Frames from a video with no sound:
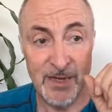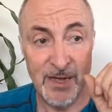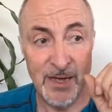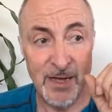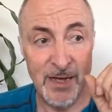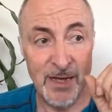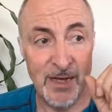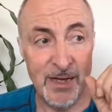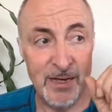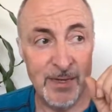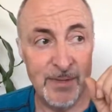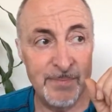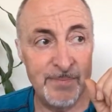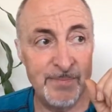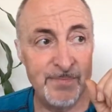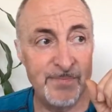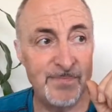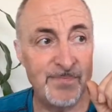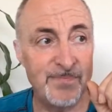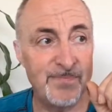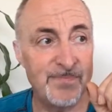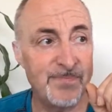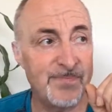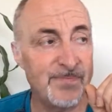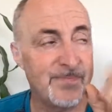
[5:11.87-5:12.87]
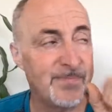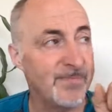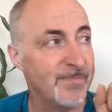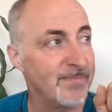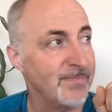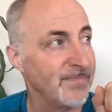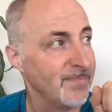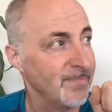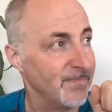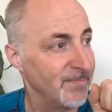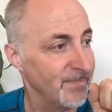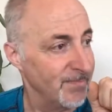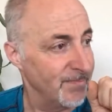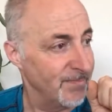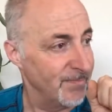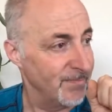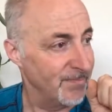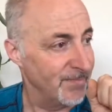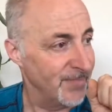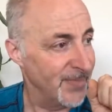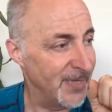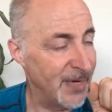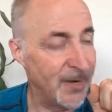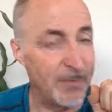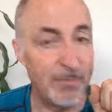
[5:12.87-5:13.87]
um,
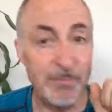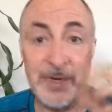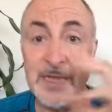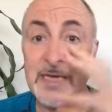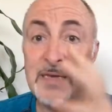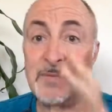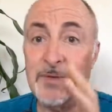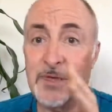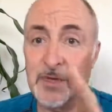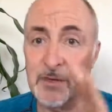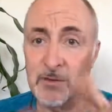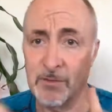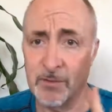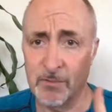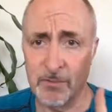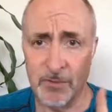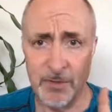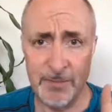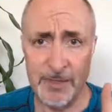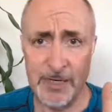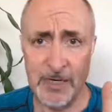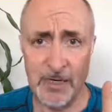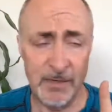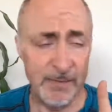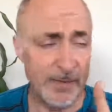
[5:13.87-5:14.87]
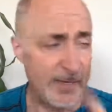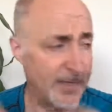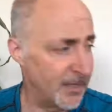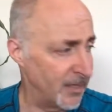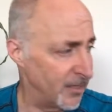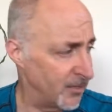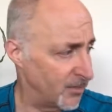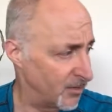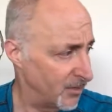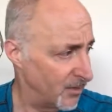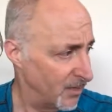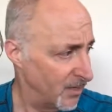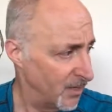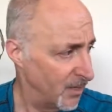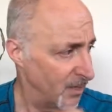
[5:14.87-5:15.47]
that I'm blaming you. I want to be clear about this.